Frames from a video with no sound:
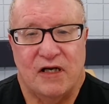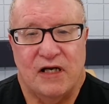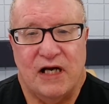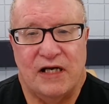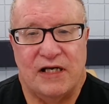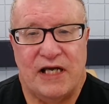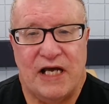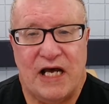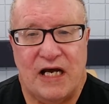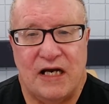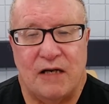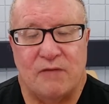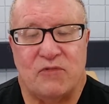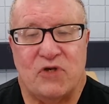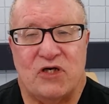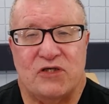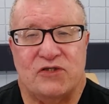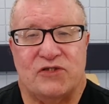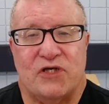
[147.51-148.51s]
Again, I'm
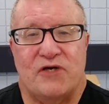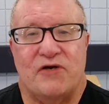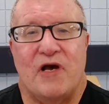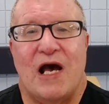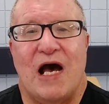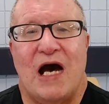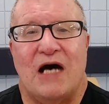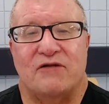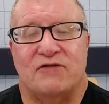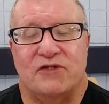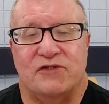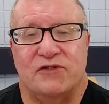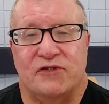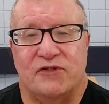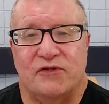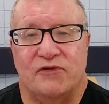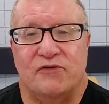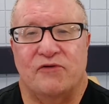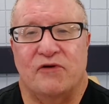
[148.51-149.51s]
going to show you how to
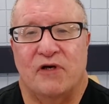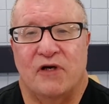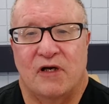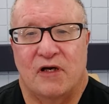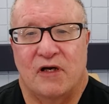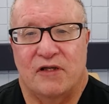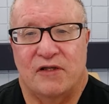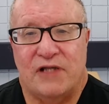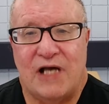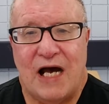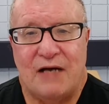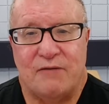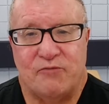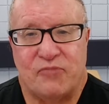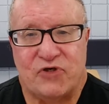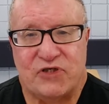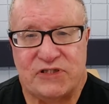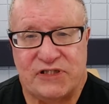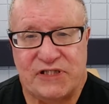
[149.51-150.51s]
do that
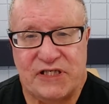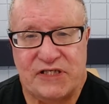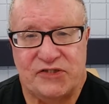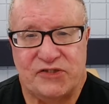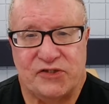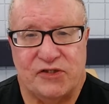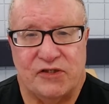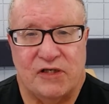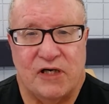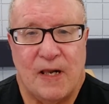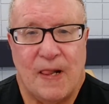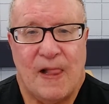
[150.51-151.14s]
procedure.